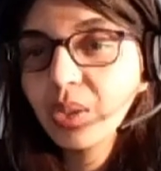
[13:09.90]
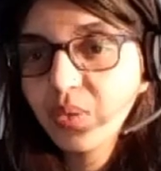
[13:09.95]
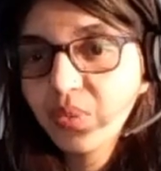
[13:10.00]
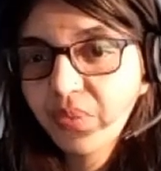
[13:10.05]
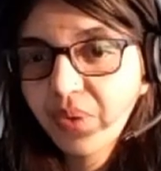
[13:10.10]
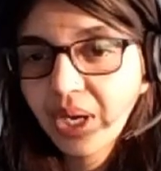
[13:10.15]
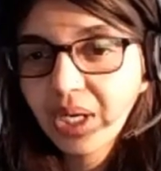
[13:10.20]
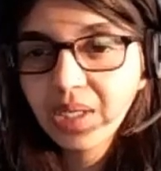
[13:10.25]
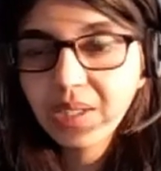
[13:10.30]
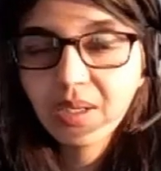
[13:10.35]
to
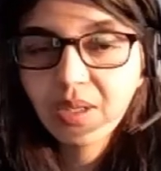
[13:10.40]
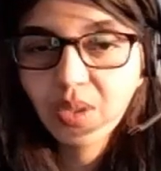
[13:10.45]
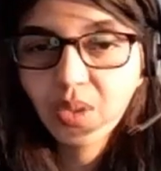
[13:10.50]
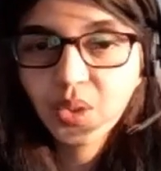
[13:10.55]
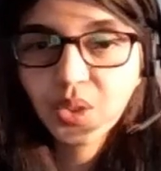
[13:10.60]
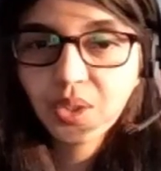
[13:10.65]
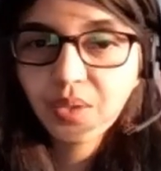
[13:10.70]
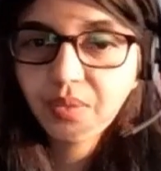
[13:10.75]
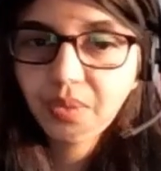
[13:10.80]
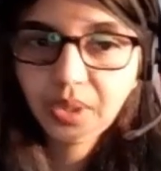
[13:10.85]
find
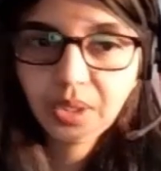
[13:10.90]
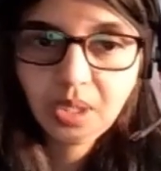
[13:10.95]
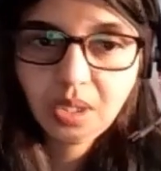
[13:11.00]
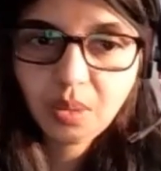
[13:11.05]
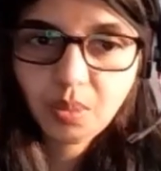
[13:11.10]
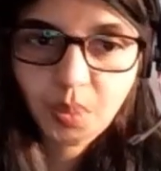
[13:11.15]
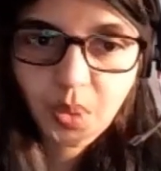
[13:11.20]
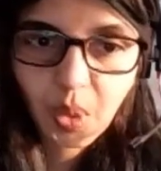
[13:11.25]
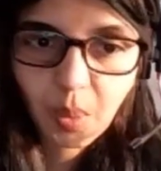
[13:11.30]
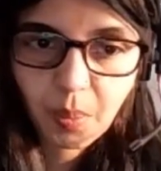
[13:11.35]
solution for this
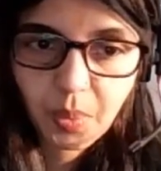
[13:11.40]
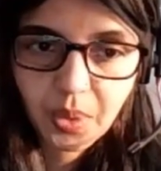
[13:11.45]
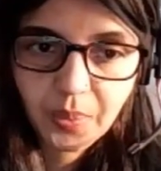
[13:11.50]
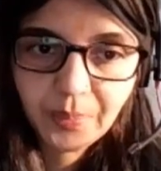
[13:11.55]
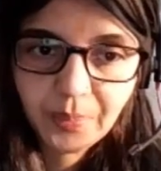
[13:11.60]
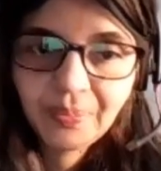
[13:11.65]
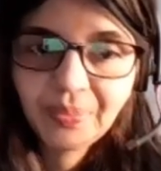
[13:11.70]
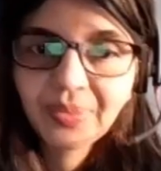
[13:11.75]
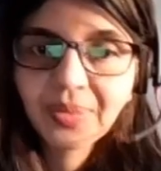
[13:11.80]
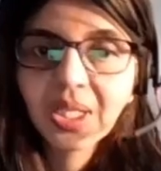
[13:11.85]
problem.
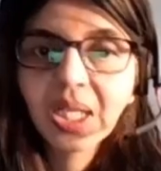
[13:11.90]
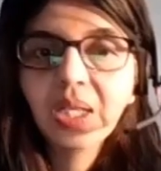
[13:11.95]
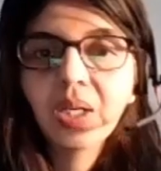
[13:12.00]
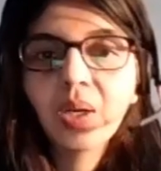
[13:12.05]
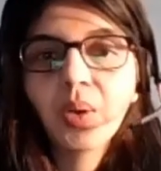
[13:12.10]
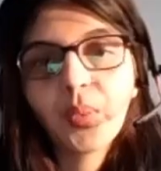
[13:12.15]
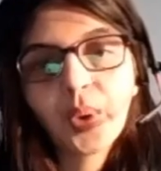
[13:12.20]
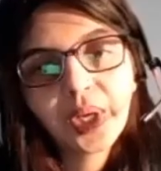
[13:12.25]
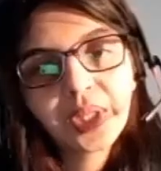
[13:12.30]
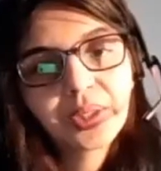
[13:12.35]

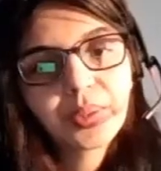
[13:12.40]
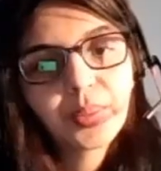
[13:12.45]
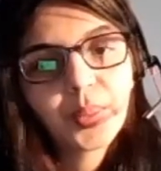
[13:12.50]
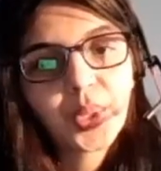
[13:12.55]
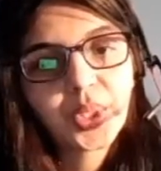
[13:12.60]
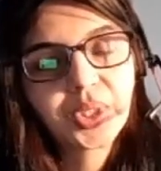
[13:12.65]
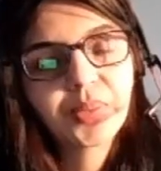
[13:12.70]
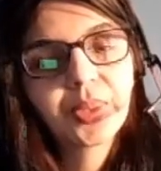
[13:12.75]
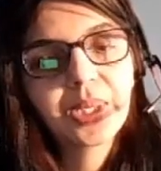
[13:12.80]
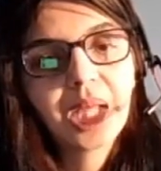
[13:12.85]
Now, what are the
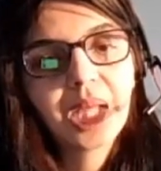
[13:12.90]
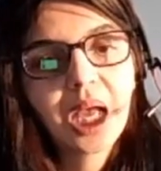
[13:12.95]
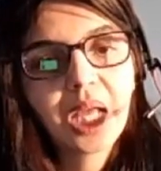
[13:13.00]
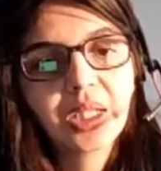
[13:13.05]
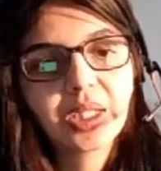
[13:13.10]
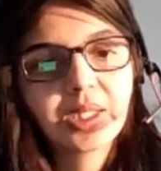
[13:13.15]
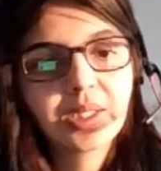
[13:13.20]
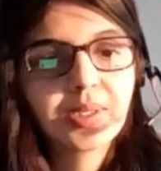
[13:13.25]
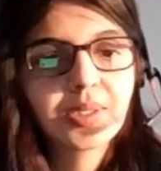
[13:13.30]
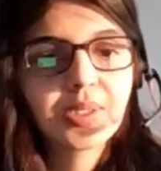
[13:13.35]
possible
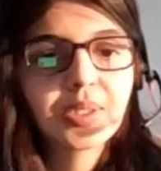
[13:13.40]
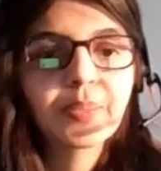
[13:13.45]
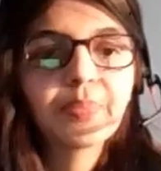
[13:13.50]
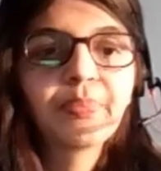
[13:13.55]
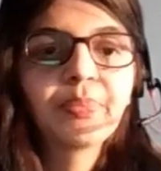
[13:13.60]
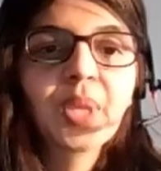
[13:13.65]
answers?